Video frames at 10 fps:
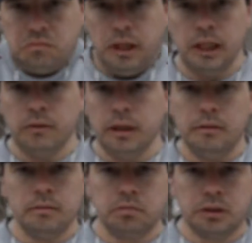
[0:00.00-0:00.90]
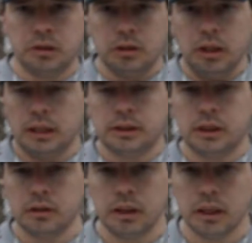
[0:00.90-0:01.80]
Anyway, it's
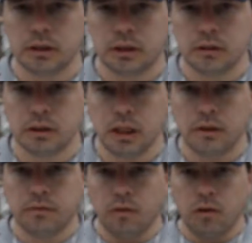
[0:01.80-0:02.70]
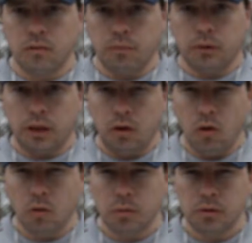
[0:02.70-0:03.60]
still there. It's still at that focal point, hope.